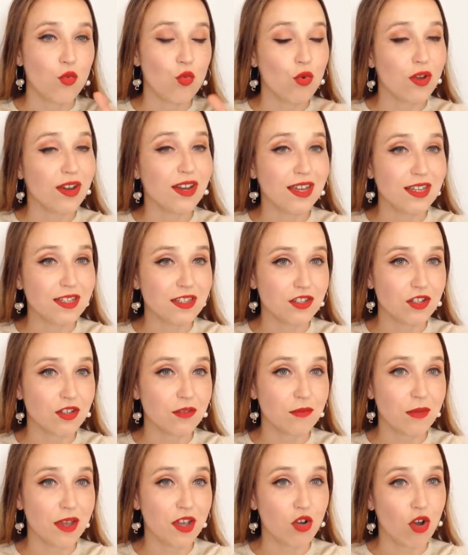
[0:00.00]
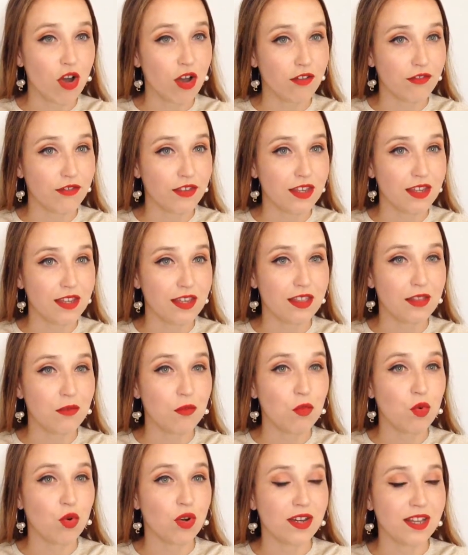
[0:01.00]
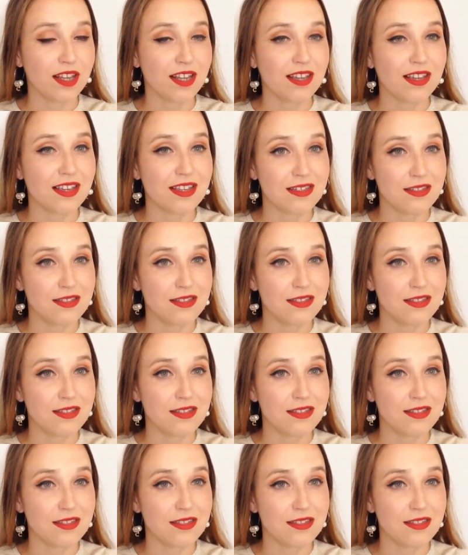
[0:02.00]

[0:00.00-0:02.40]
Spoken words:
When I took my coffee in the morning,